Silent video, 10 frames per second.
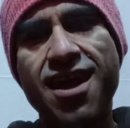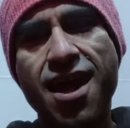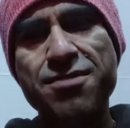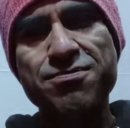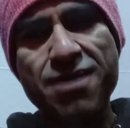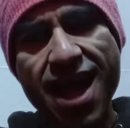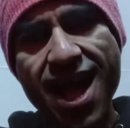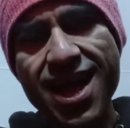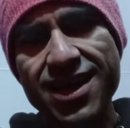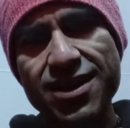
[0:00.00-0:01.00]
I'm
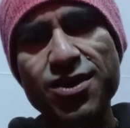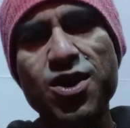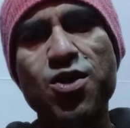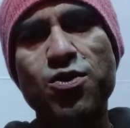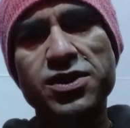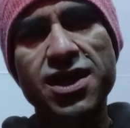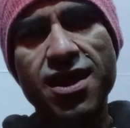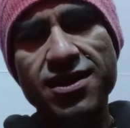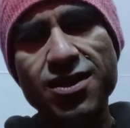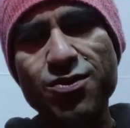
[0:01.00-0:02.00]
back with
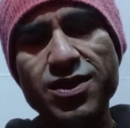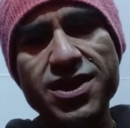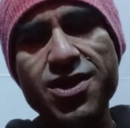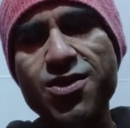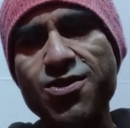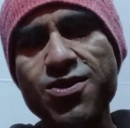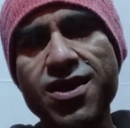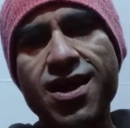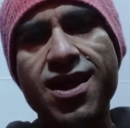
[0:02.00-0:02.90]
another video